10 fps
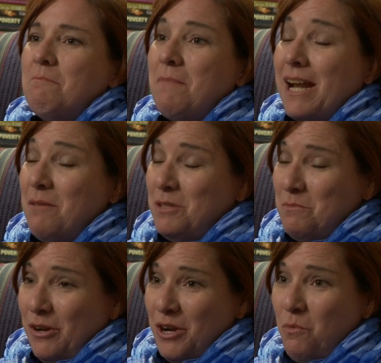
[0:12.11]
My name is
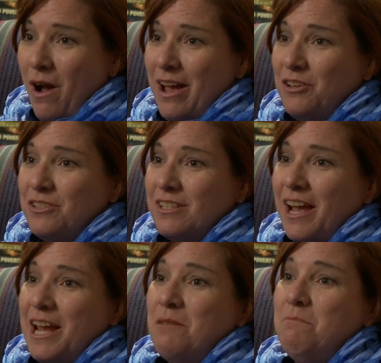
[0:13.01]
Mari Wiles.
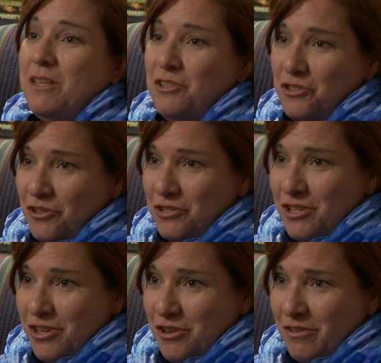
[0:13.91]
I am minister to
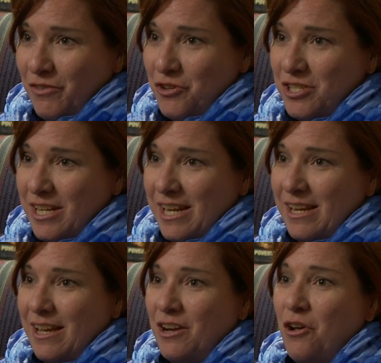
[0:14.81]
the
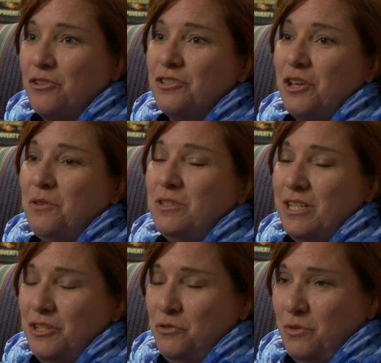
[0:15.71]
university and also
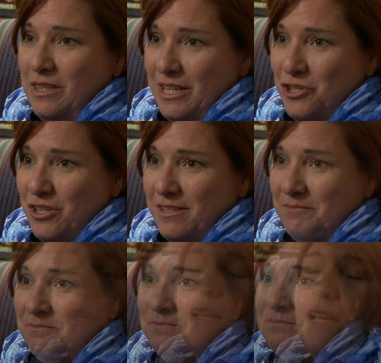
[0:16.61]
teach religion.
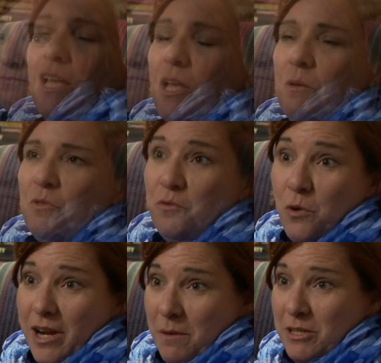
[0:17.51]

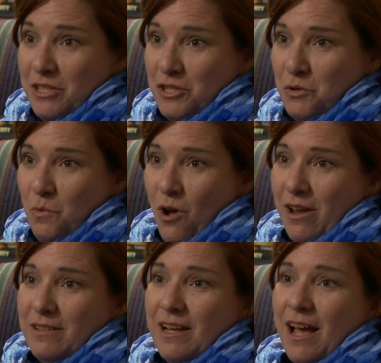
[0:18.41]
Before coming to
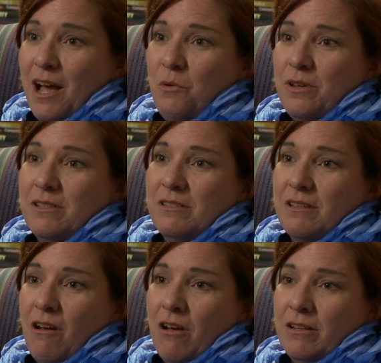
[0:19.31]
Chowan, I was
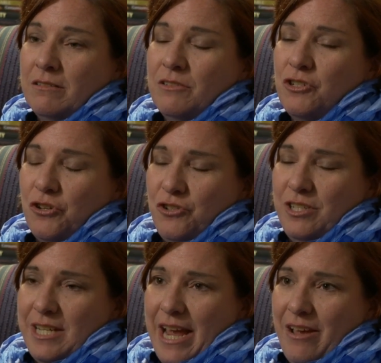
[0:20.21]
on church
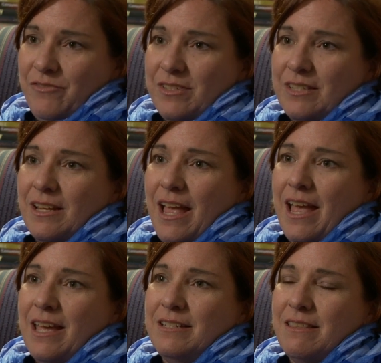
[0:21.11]
staffs
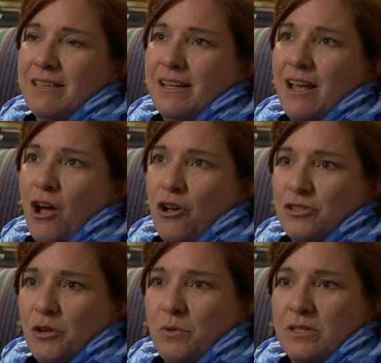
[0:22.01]
and then I
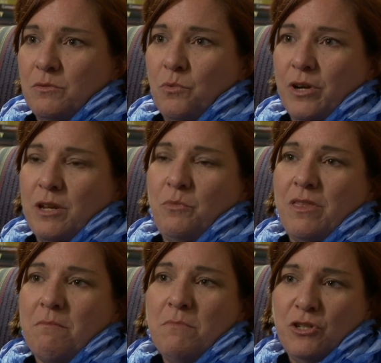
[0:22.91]
also was working with
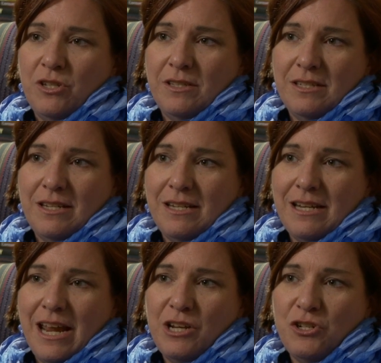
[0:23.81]
a mission sending
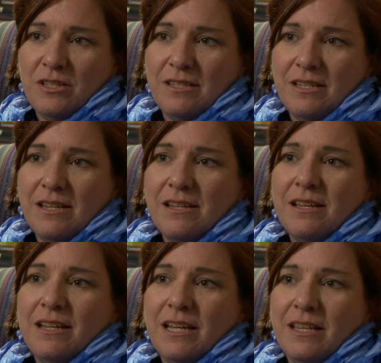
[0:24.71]
agency
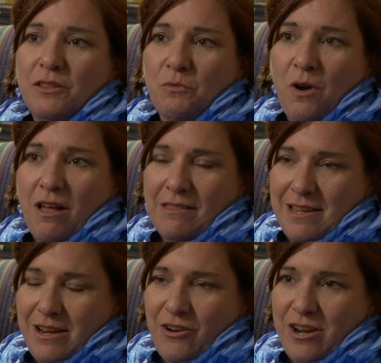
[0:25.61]
in the Raleigh
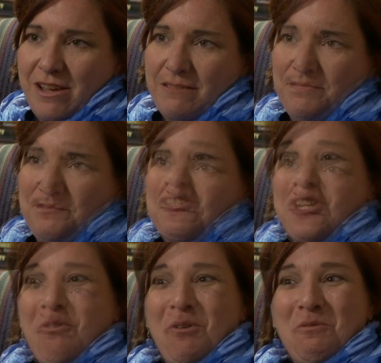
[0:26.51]
area. Uh,
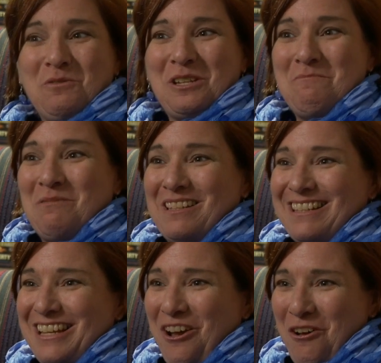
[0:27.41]
was
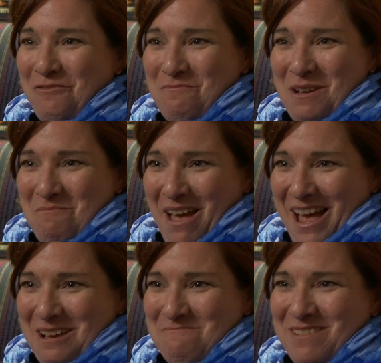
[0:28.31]
completely off my
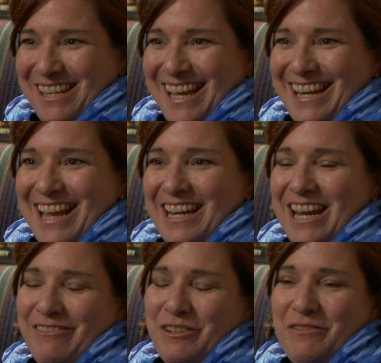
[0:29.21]
map and had
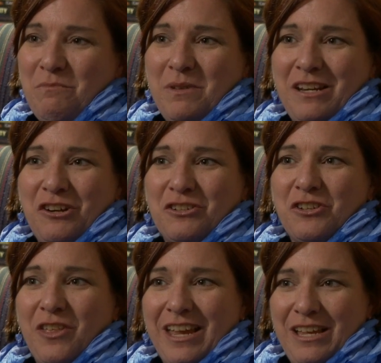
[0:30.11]
never even been here
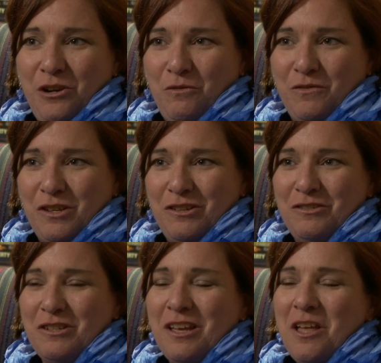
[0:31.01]
till I
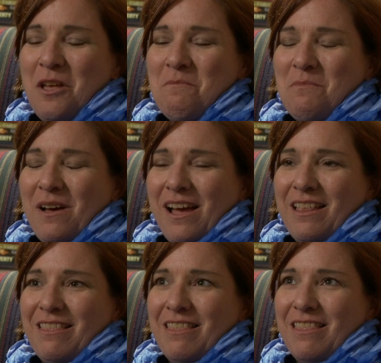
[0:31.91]
interviewed, but
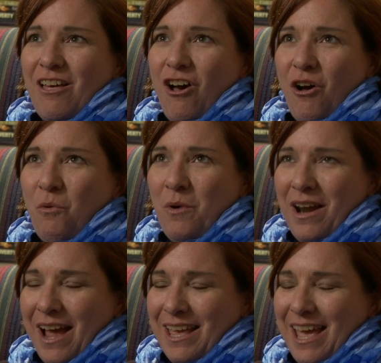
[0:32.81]
when
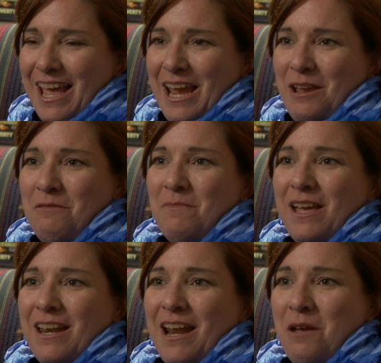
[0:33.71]
I came
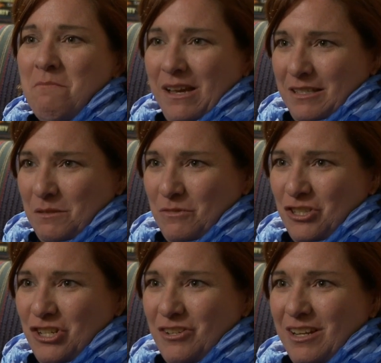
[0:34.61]
and I met some
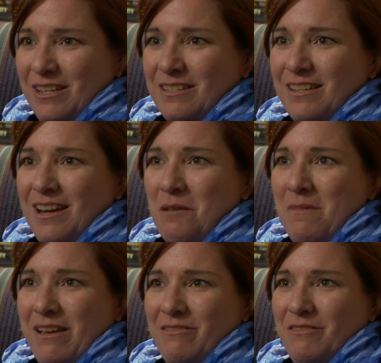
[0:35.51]
students and I
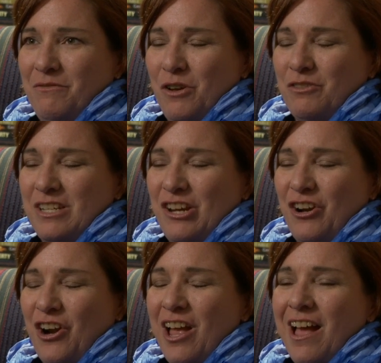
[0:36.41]
met folks
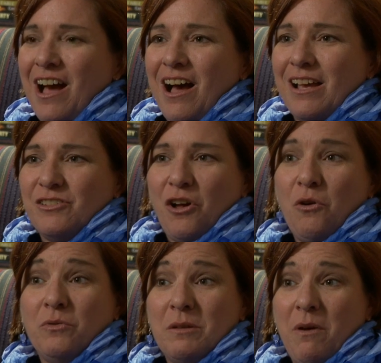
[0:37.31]
here, I saw
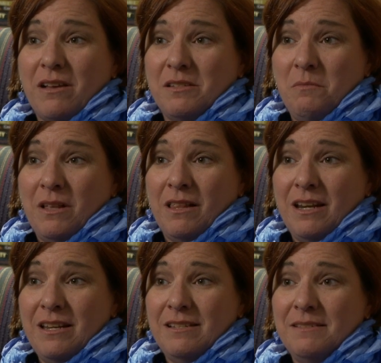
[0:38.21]
only
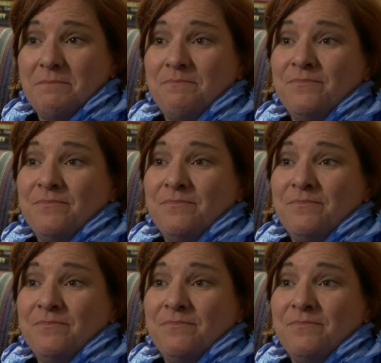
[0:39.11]
possibilities